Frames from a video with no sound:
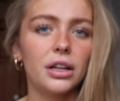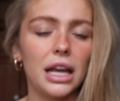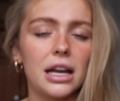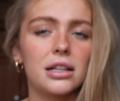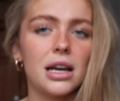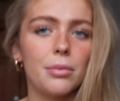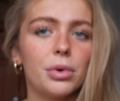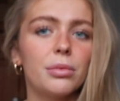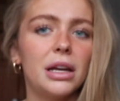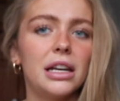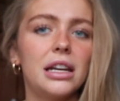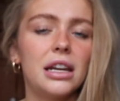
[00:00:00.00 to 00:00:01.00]
like a
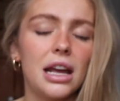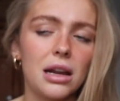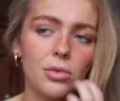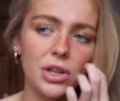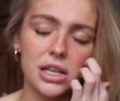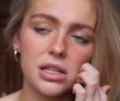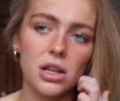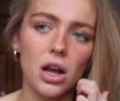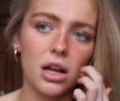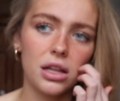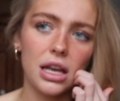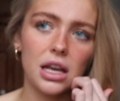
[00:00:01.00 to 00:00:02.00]
temperament in an animal. Like,
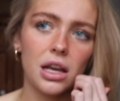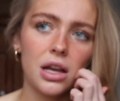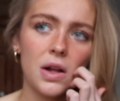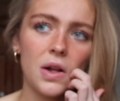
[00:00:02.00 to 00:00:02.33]
not like